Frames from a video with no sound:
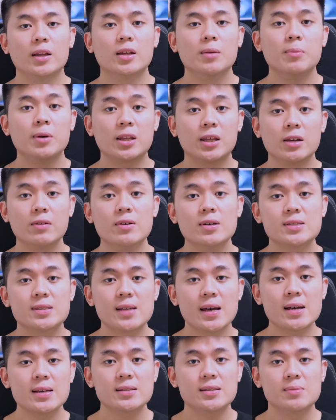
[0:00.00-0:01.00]
the material
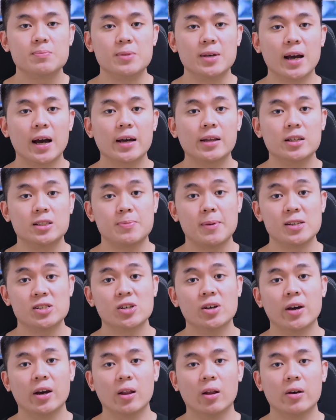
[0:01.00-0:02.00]
science behind the
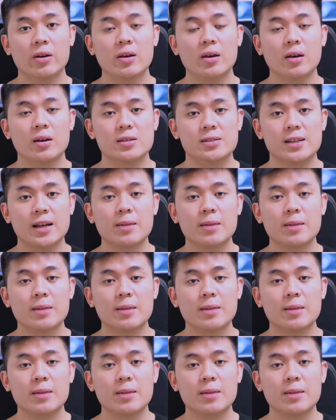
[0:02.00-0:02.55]
special alloy is done